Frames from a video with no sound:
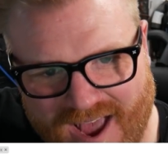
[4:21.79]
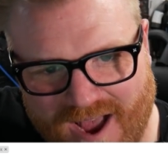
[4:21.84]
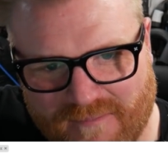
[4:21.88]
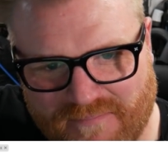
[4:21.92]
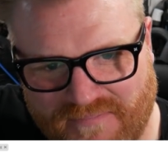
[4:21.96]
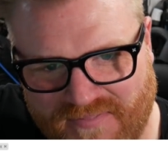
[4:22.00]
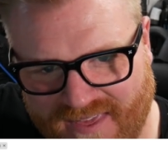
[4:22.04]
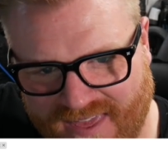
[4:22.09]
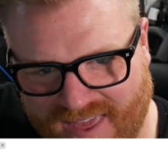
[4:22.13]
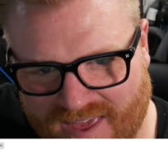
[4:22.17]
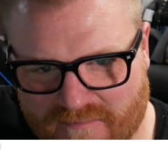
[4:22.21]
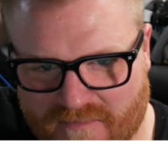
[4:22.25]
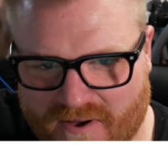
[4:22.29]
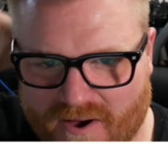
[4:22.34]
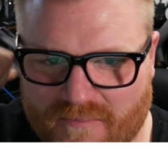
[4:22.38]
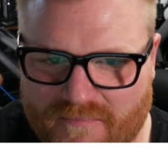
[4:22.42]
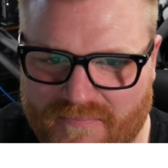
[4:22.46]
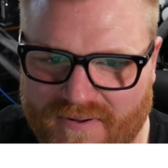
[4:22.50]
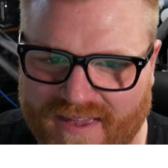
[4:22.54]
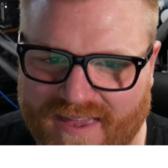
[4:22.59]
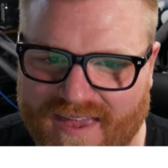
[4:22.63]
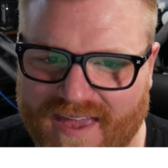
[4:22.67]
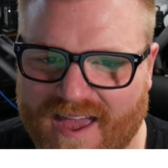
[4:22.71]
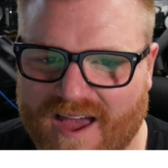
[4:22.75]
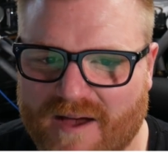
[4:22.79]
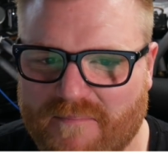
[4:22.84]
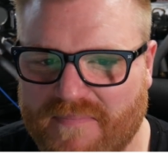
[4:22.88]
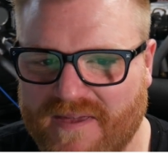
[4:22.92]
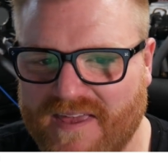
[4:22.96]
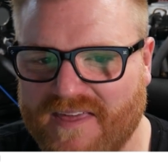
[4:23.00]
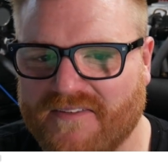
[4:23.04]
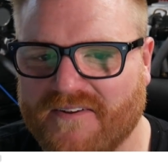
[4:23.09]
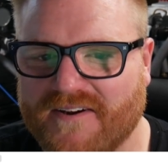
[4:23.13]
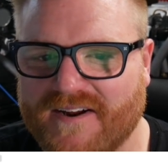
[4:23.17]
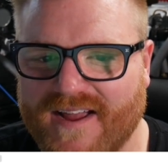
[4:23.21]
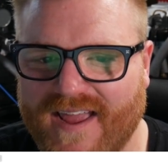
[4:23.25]
I'm thinking about picking up
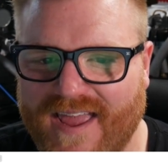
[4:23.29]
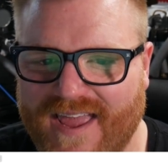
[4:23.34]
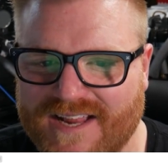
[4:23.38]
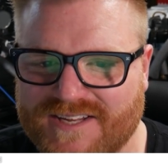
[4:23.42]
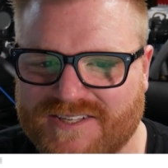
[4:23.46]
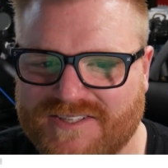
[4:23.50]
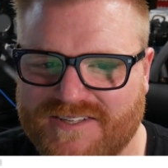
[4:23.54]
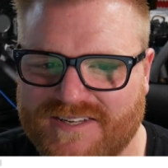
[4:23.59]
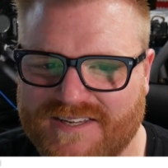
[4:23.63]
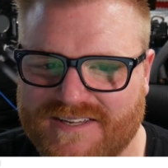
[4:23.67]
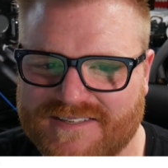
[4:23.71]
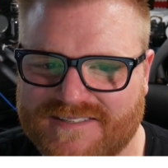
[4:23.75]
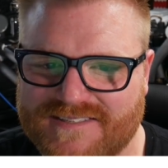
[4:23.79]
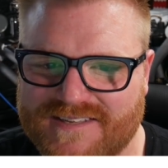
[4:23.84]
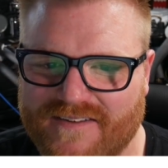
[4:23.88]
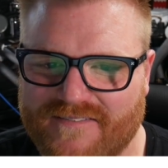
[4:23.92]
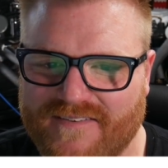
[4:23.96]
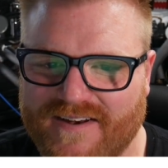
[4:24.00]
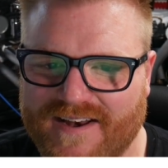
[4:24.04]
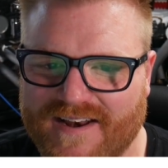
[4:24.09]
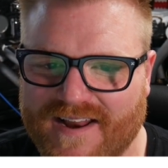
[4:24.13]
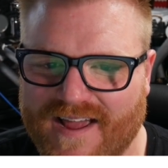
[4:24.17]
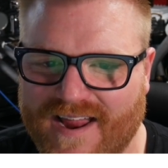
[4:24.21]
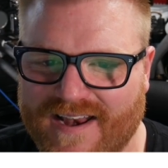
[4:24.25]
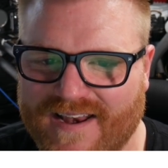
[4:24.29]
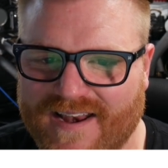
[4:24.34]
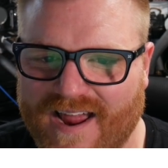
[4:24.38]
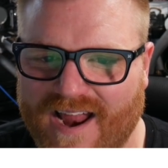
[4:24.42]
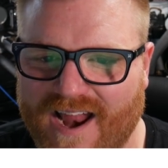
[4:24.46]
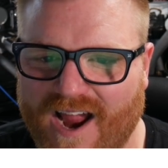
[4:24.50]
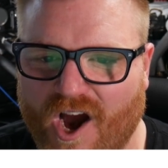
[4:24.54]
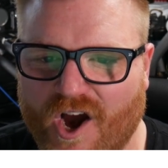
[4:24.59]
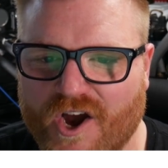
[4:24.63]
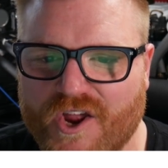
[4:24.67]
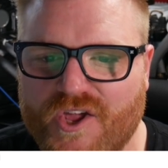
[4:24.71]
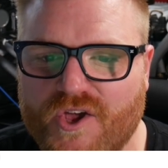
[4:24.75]
either a HD 79.
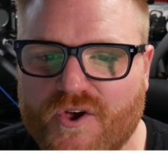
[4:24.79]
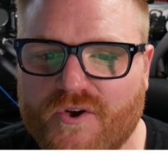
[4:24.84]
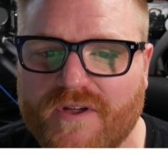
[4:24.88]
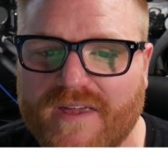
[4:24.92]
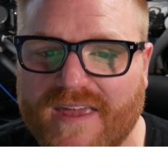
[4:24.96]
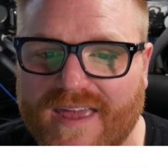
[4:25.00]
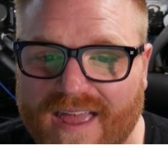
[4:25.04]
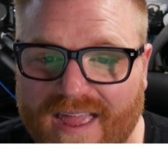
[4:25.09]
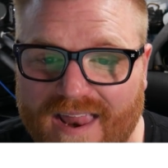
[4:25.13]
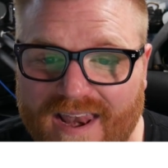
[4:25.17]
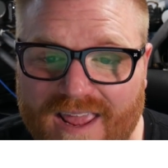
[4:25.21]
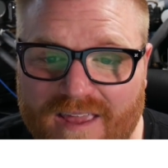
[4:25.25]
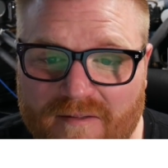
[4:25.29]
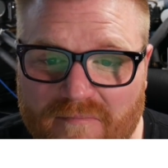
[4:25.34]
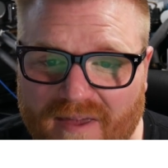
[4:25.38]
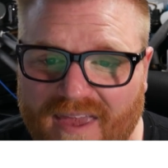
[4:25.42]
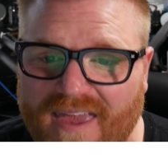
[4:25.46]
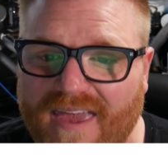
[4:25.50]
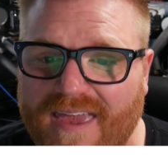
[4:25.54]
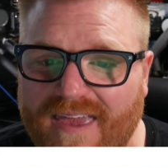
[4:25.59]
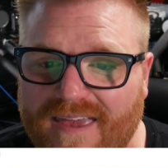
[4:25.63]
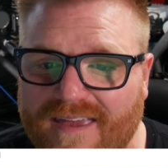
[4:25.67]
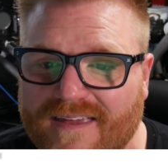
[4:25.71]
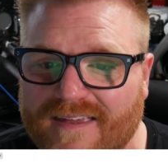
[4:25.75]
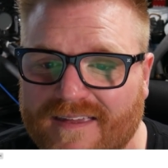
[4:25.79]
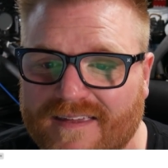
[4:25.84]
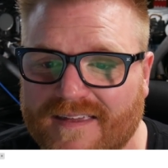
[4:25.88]
Are you kidding me?